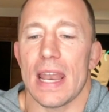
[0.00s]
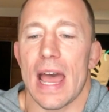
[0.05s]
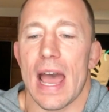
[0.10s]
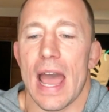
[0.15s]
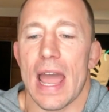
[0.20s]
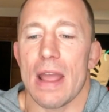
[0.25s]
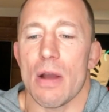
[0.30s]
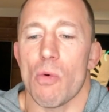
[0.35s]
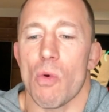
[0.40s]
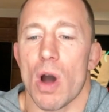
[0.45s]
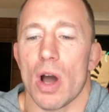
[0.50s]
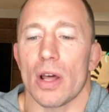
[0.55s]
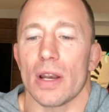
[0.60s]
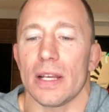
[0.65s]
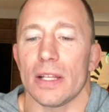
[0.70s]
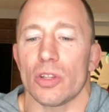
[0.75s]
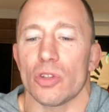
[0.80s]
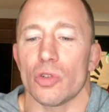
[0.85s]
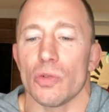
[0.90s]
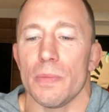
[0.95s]
I want
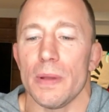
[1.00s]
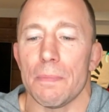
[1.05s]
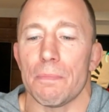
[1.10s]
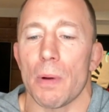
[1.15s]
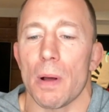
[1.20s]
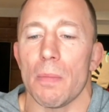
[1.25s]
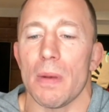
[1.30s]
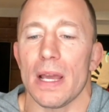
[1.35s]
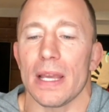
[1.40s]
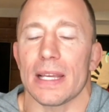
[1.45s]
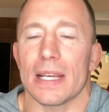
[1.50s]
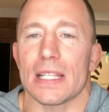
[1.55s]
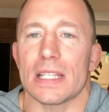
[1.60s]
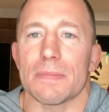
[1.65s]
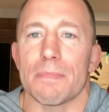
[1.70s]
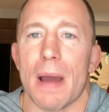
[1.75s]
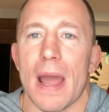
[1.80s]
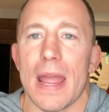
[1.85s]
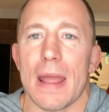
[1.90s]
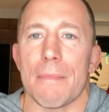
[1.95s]
it to be public,
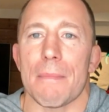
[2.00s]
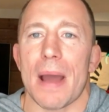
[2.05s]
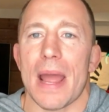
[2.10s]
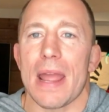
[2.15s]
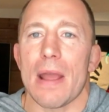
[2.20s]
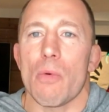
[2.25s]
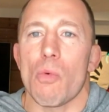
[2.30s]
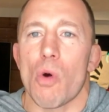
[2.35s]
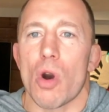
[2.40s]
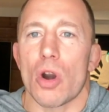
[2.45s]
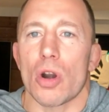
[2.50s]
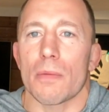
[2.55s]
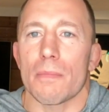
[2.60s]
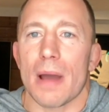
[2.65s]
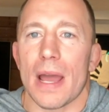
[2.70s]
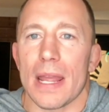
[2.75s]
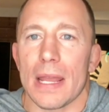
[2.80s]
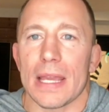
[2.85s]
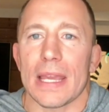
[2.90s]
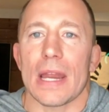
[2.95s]
it's my work,
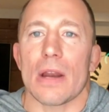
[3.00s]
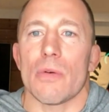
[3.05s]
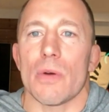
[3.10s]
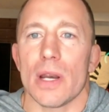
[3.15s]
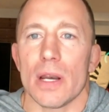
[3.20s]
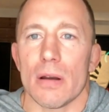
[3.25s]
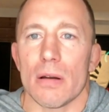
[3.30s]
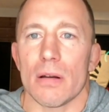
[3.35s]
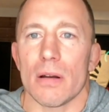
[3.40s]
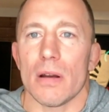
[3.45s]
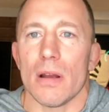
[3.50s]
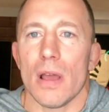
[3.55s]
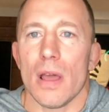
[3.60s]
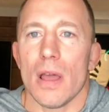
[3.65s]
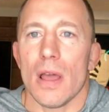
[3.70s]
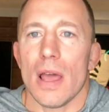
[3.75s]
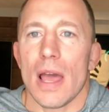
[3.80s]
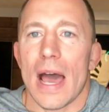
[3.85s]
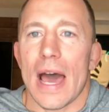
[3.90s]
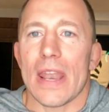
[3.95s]
my career.
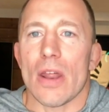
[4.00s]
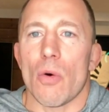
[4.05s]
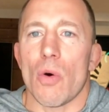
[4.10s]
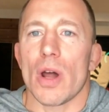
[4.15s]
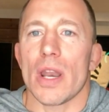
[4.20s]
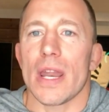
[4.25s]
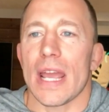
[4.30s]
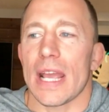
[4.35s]
I don't want to